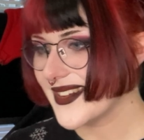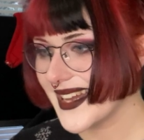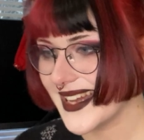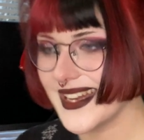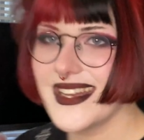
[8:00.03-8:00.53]

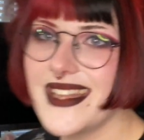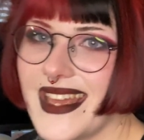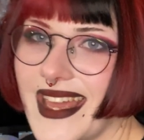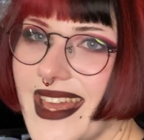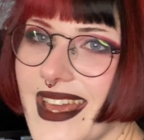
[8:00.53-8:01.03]
ahead
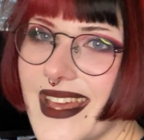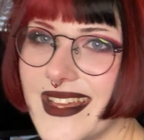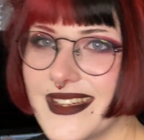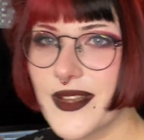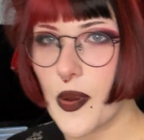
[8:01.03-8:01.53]

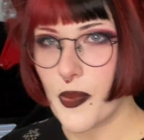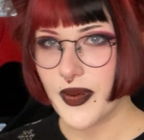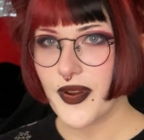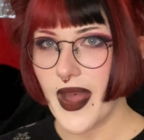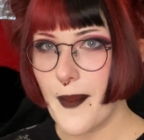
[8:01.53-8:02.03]
and open
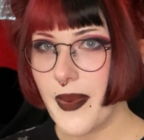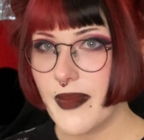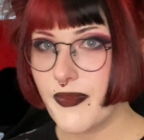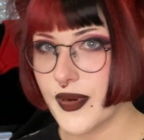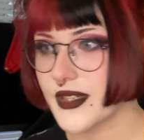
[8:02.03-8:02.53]
her up
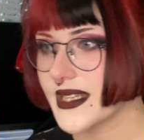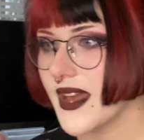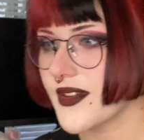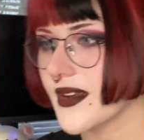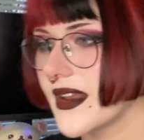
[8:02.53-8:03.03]
and put her
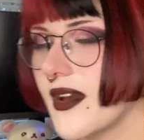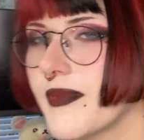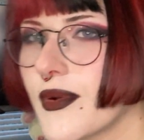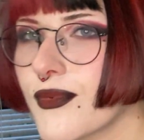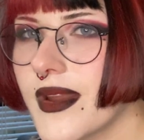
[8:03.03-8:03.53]
together, and I'll
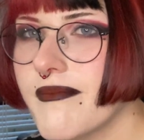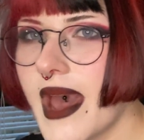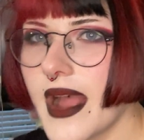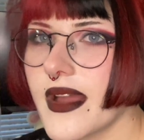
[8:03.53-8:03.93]
be right back.